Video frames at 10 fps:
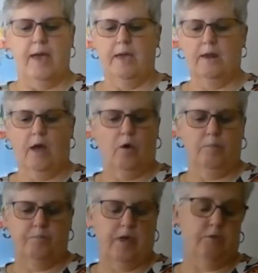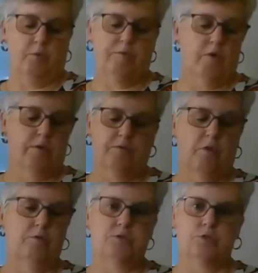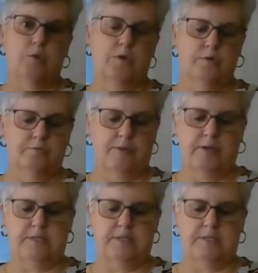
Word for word: It, um, the river only flows 200 feet